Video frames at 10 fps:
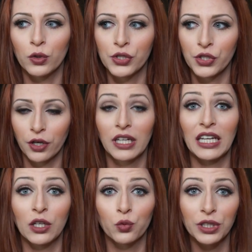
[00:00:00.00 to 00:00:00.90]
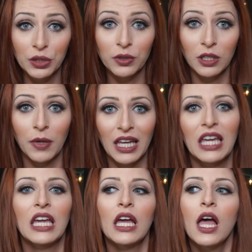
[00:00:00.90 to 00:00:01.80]
will start getting really, really
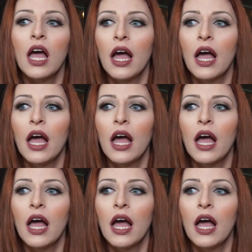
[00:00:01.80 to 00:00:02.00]
picky